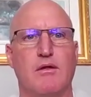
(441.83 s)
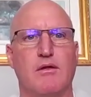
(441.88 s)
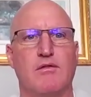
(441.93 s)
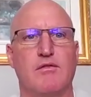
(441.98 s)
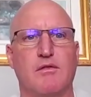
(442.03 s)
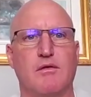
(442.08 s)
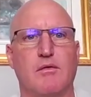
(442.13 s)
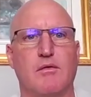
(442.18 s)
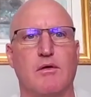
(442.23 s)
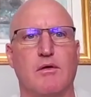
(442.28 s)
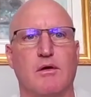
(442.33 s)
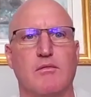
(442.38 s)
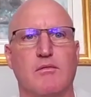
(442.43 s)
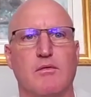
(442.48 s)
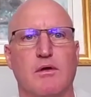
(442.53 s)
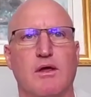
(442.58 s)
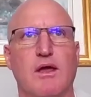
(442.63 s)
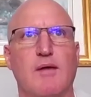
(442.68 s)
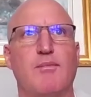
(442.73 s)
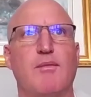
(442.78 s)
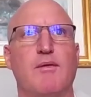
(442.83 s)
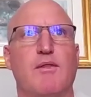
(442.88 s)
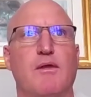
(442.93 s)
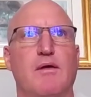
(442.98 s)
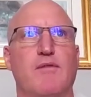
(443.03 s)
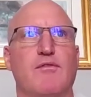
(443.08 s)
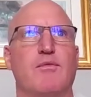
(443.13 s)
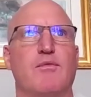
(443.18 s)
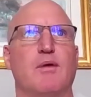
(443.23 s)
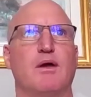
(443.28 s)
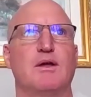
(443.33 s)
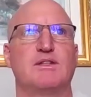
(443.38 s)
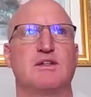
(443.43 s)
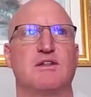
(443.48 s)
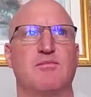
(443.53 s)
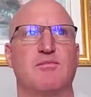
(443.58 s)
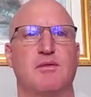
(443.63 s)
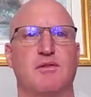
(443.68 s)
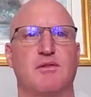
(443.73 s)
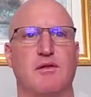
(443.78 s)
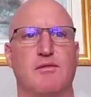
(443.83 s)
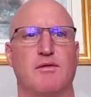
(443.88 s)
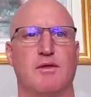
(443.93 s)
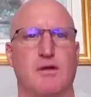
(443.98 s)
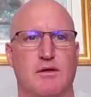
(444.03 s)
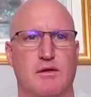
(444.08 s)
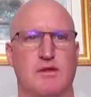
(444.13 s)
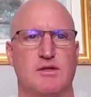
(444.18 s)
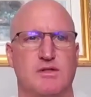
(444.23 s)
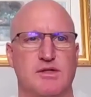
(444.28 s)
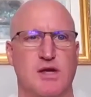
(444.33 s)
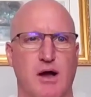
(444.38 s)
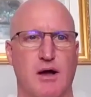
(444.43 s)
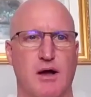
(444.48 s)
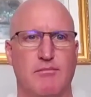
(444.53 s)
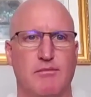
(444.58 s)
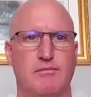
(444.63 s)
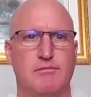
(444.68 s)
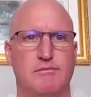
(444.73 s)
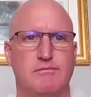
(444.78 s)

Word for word: So we're we're keeping the information specific to the job.